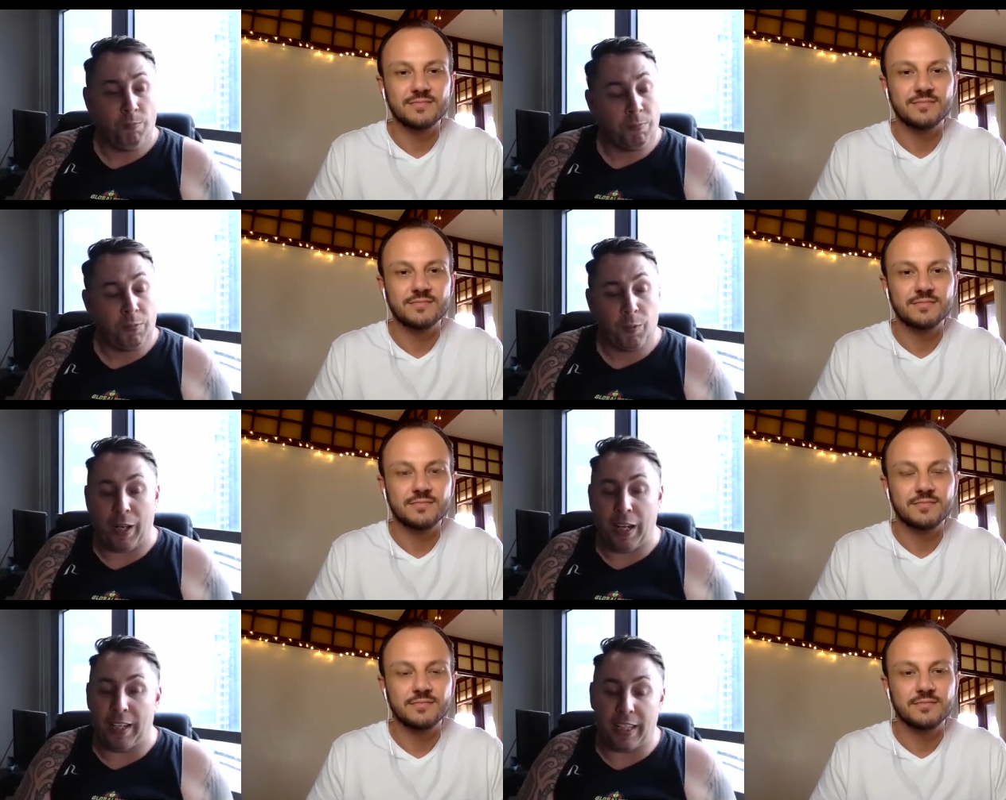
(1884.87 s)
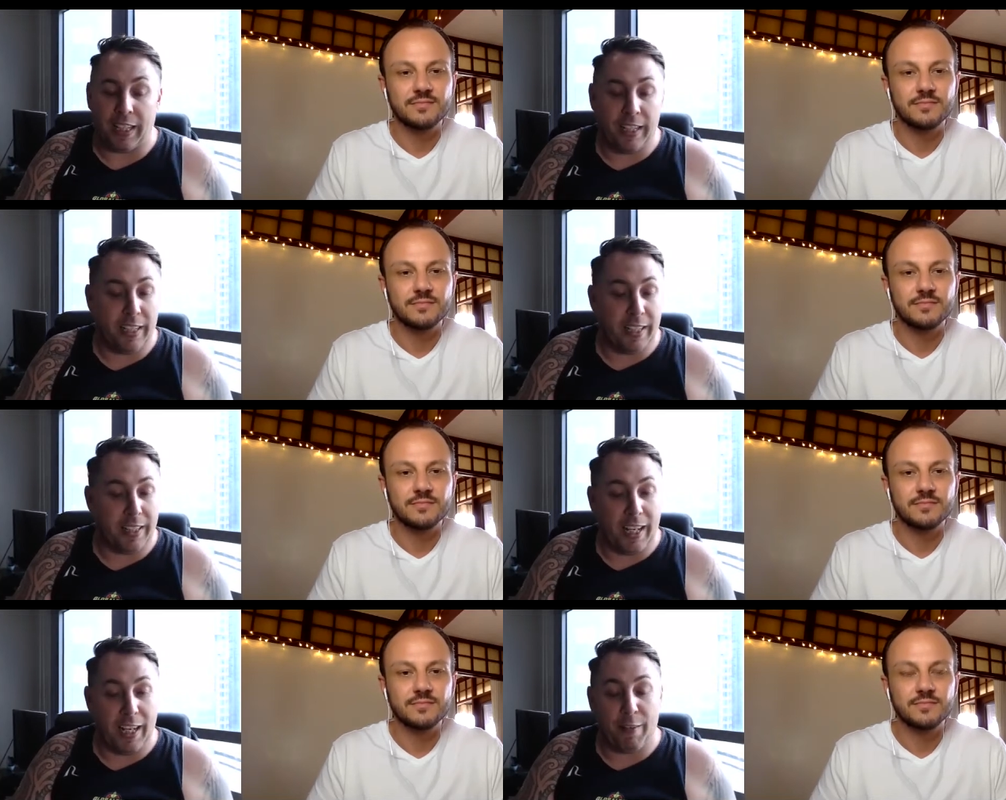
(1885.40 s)
Speaker 1: But at the end of the
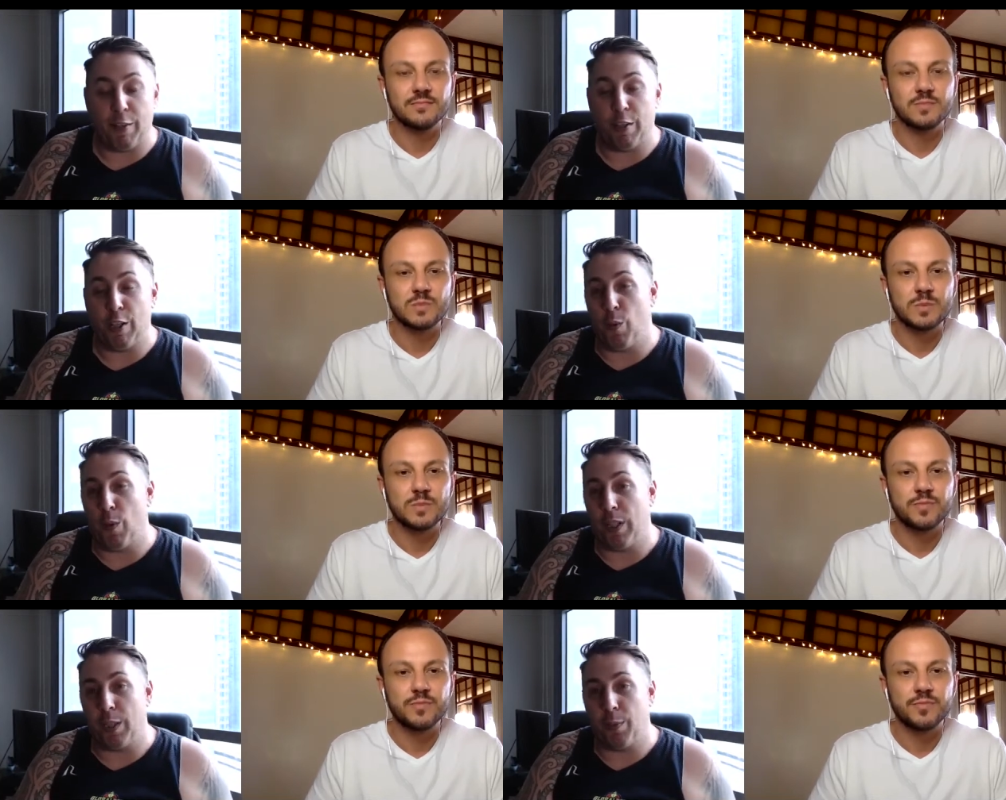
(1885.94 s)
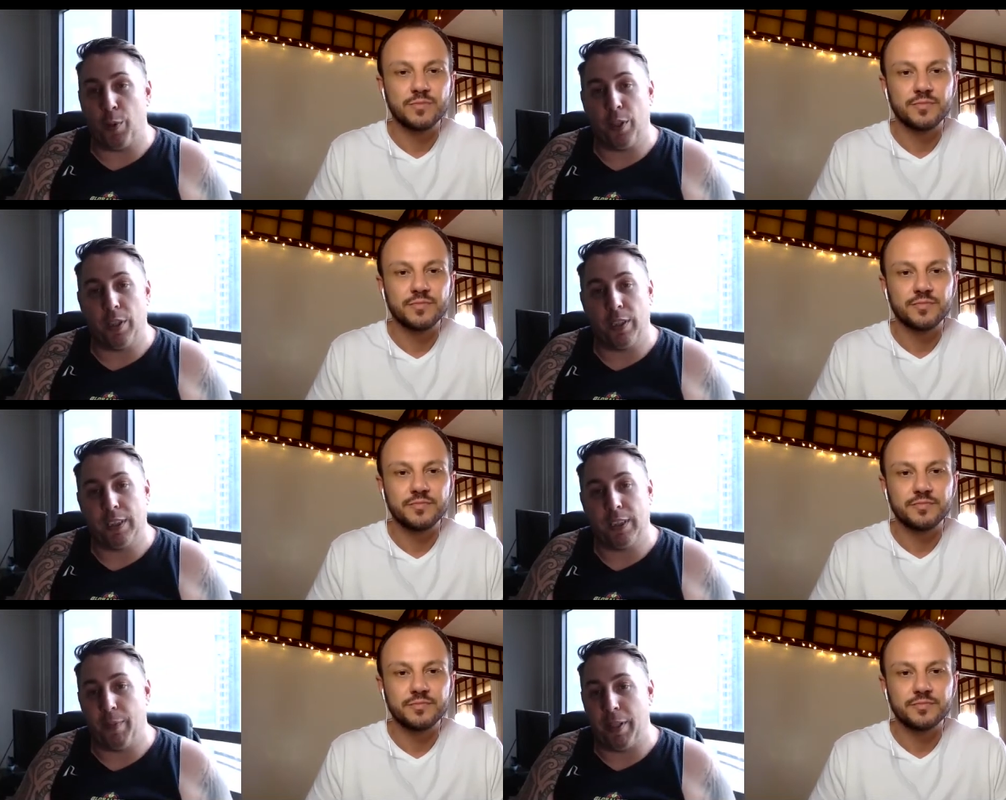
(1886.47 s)
day, if you're not willing to put in
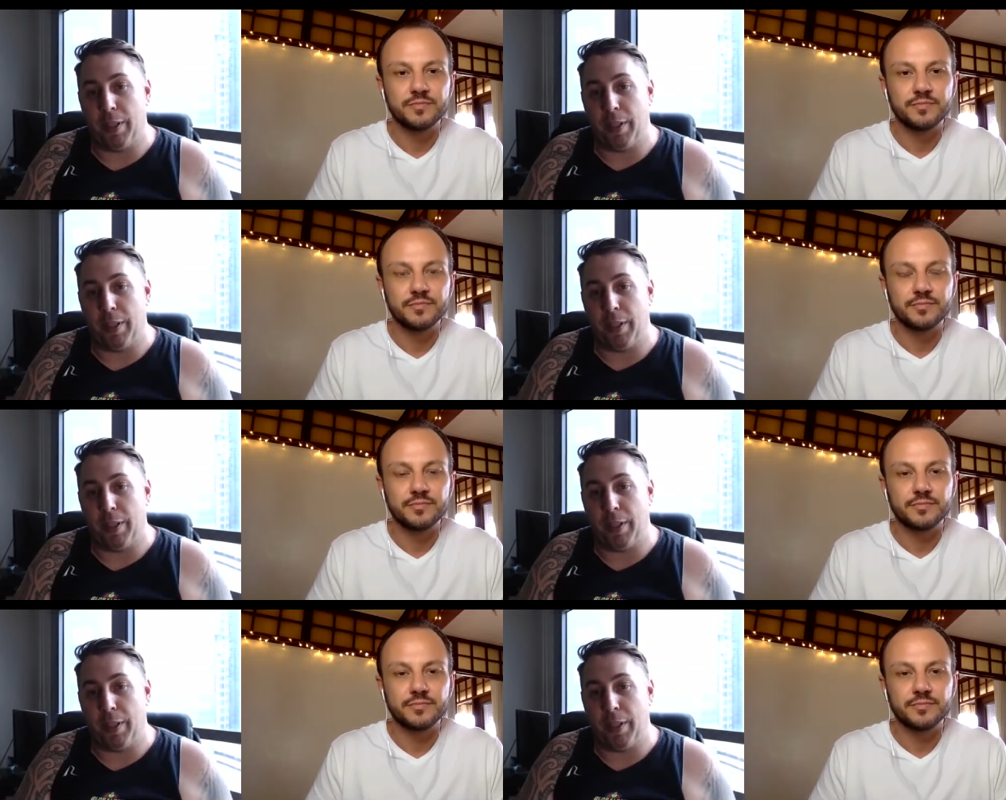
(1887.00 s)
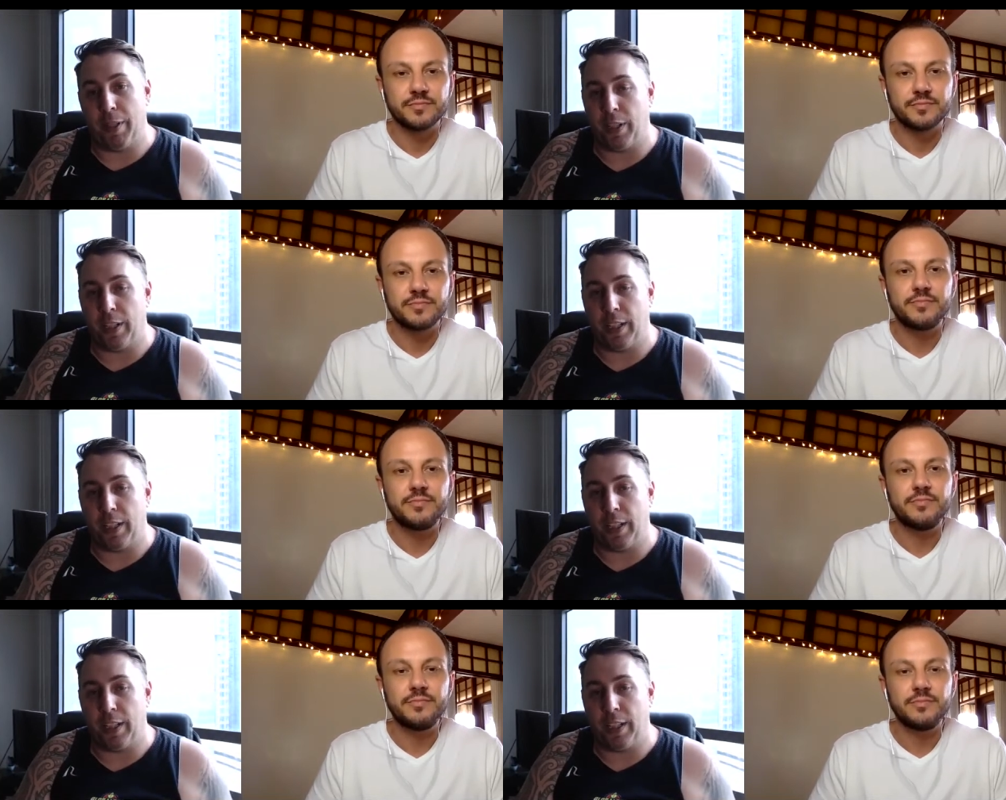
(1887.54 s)
some effort and putting
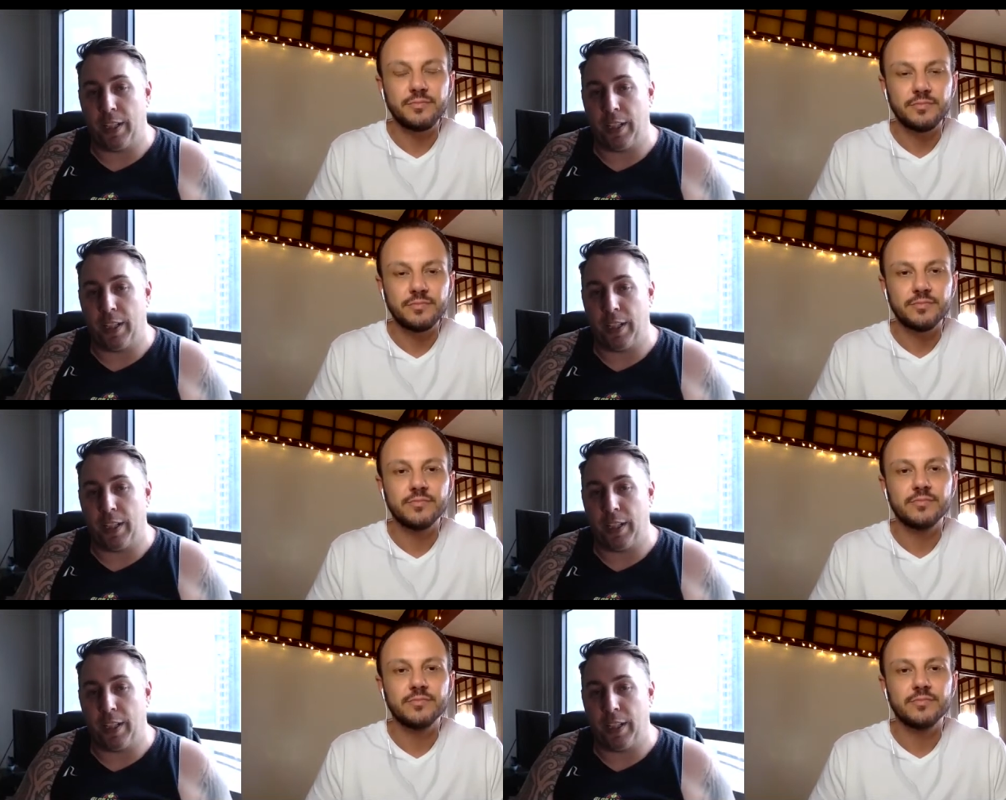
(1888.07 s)
in some work,